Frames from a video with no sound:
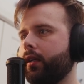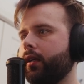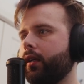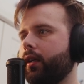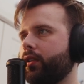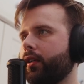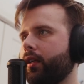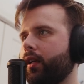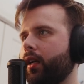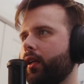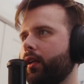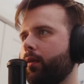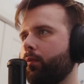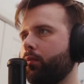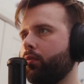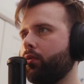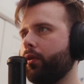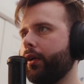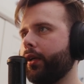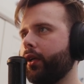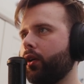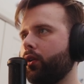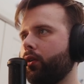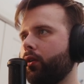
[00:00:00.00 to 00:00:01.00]
just to kind of
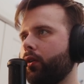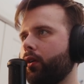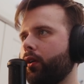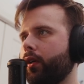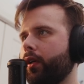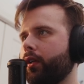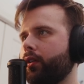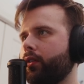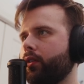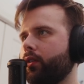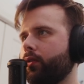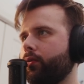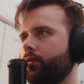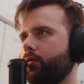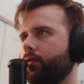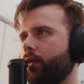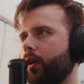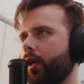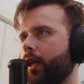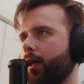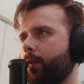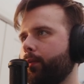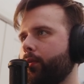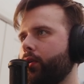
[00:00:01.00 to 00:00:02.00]
bring her into the
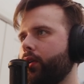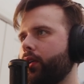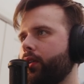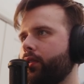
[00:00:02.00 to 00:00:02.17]
frame.